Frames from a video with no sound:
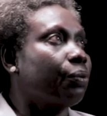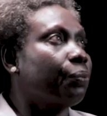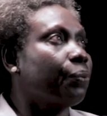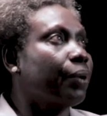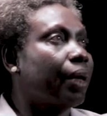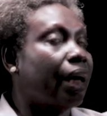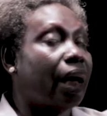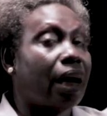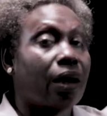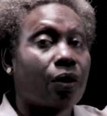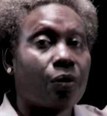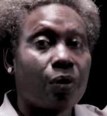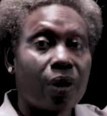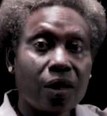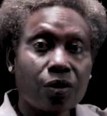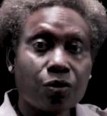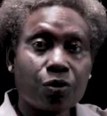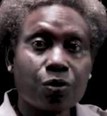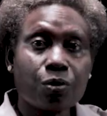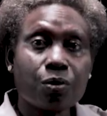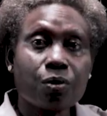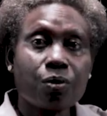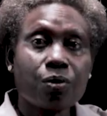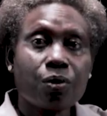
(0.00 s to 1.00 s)
We are going
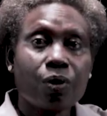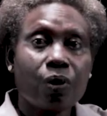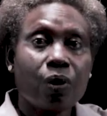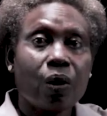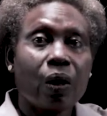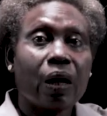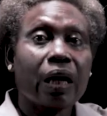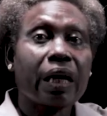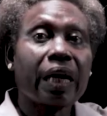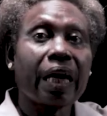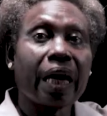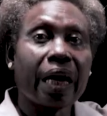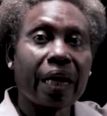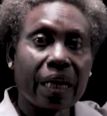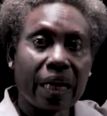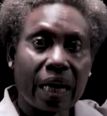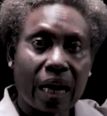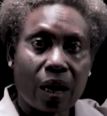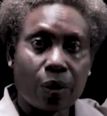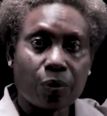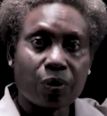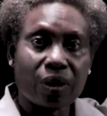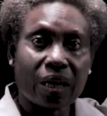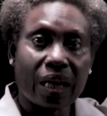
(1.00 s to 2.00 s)
to carry
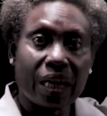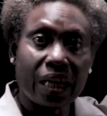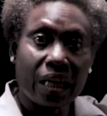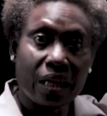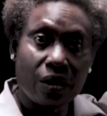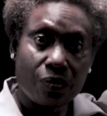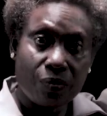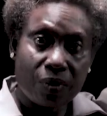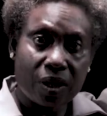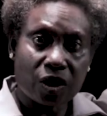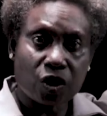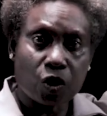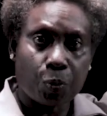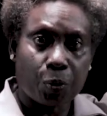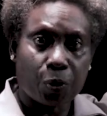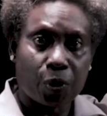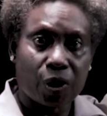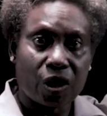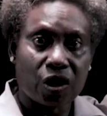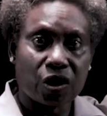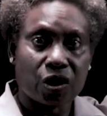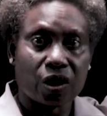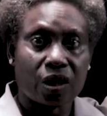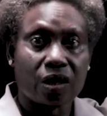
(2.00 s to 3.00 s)
out the inverse
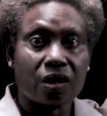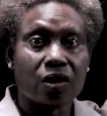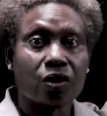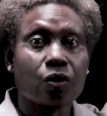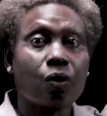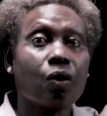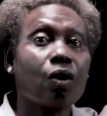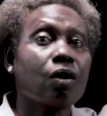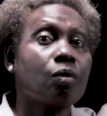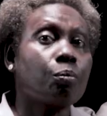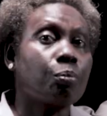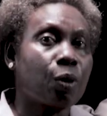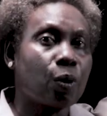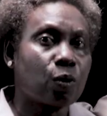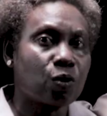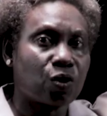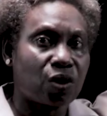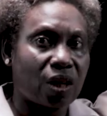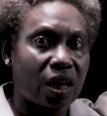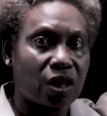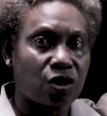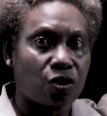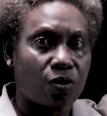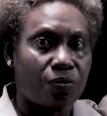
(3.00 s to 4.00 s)
operations on both
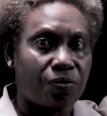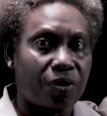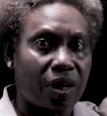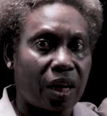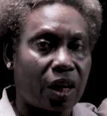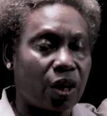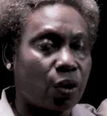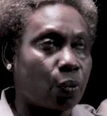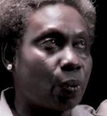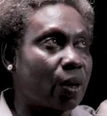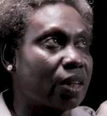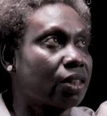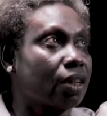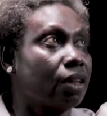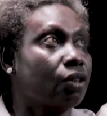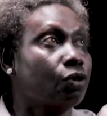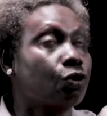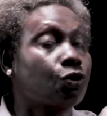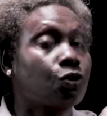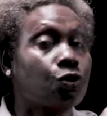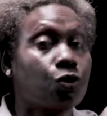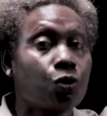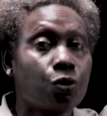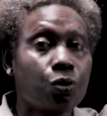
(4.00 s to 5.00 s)
sides of the
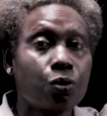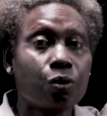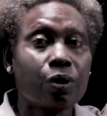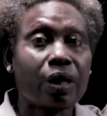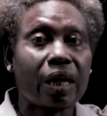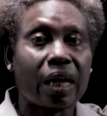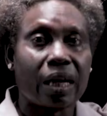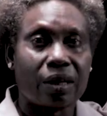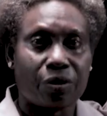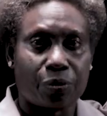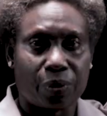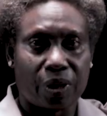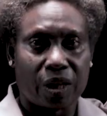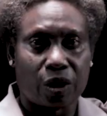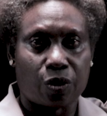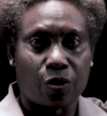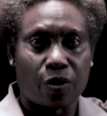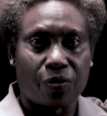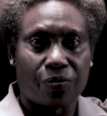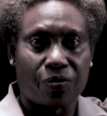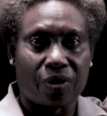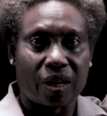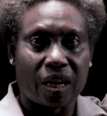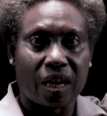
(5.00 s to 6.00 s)
equation to get rid
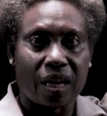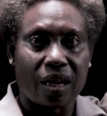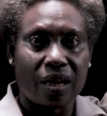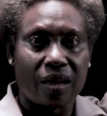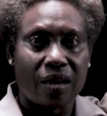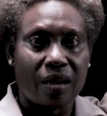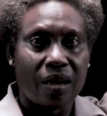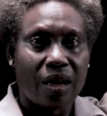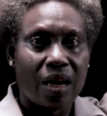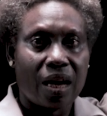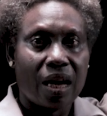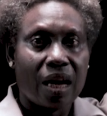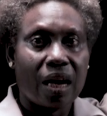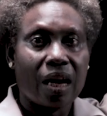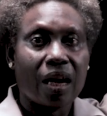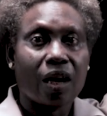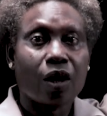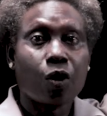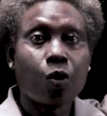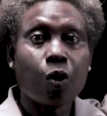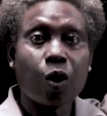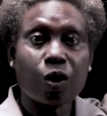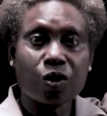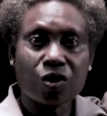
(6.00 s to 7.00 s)
of the
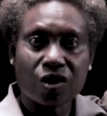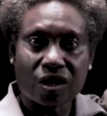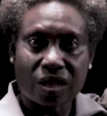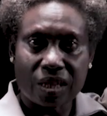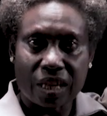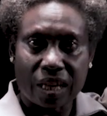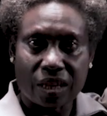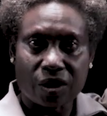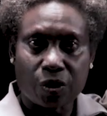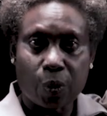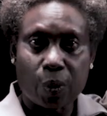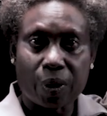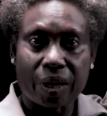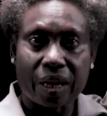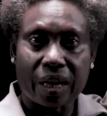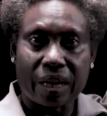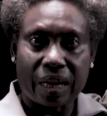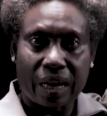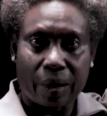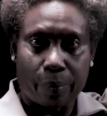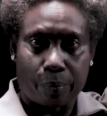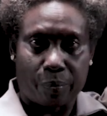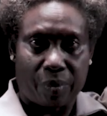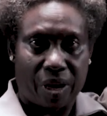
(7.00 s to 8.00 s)
constant or the
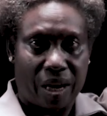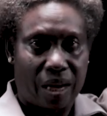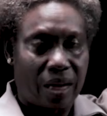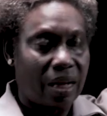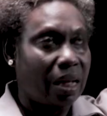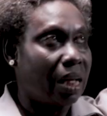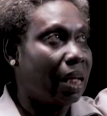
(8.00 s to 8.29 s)
number.